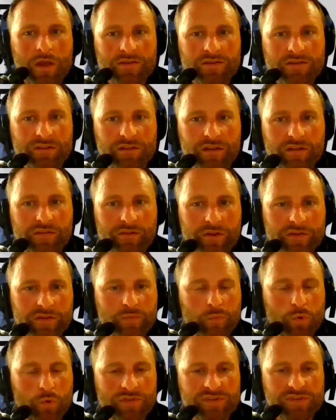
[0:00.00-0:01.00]
delivering
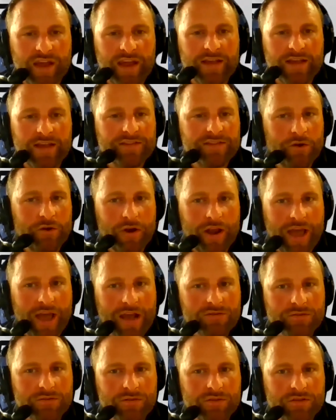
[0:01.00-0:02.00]
sports science
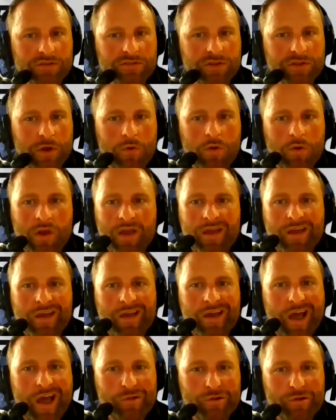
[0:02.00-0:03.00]
internationally. So
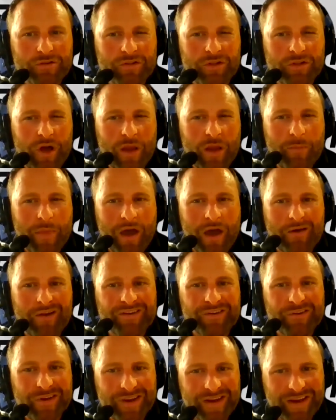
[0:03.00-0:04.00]
I learned a lot about
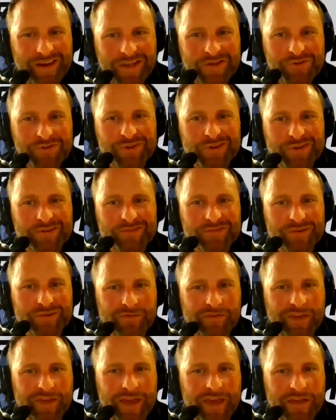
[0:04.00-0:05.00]
accreditation and
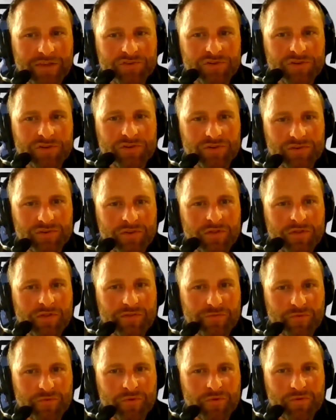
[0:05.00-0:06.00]
certification
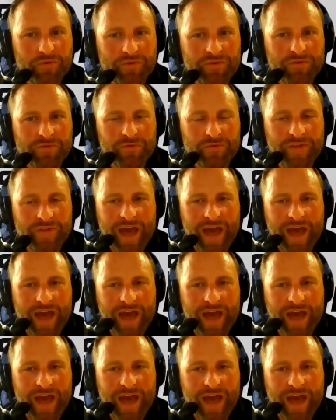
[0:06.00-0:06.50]
through through